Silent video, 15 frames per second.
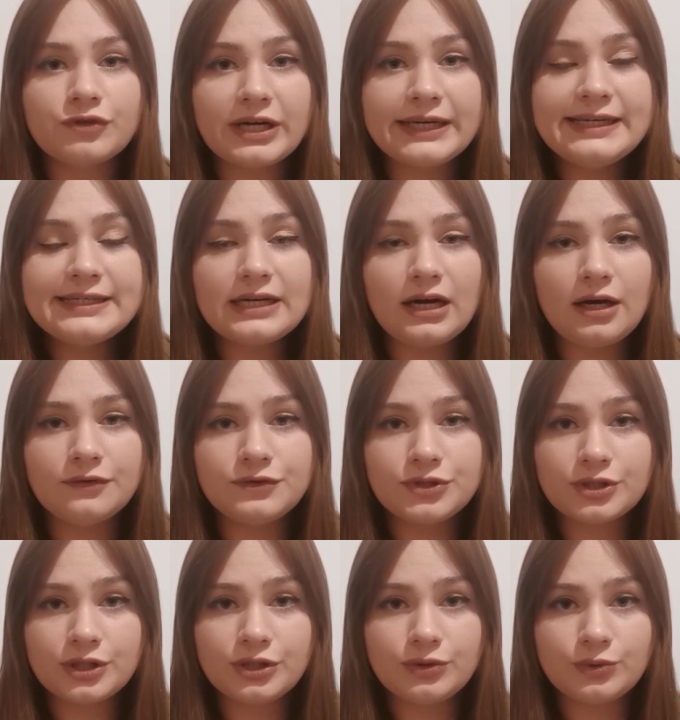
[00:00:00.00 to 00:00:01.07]
right
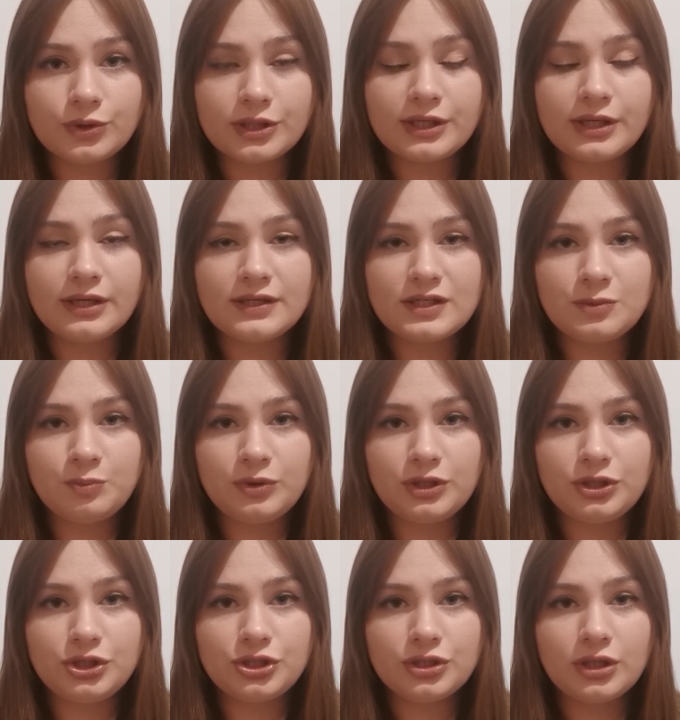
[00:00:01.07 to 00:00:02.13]
after your
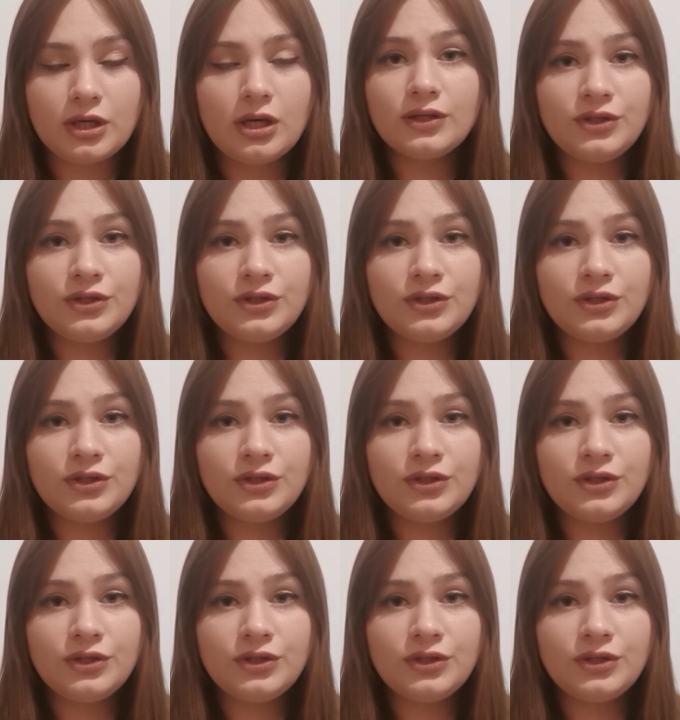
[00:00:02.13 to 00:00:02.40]
speech.